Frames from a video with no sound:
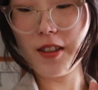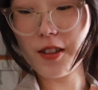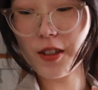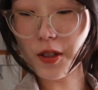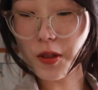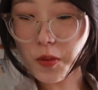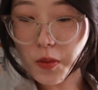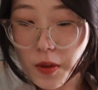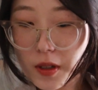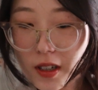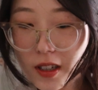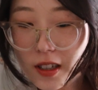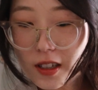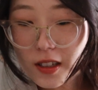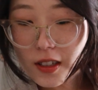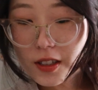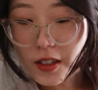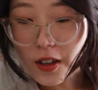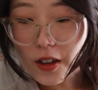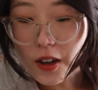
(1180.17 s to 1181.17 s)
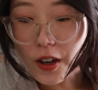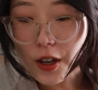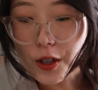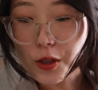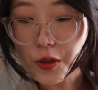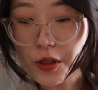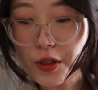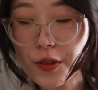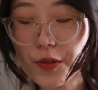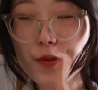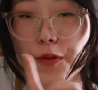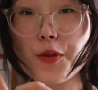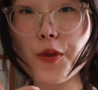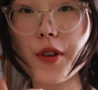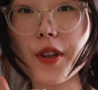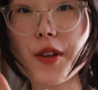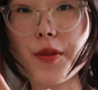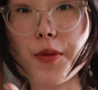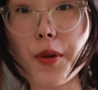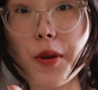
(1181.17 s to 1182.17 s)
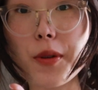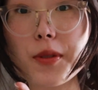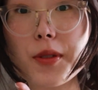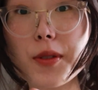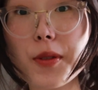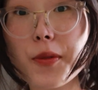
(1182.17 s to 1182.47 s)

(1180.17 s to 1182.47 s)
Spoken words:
This was 140 rows.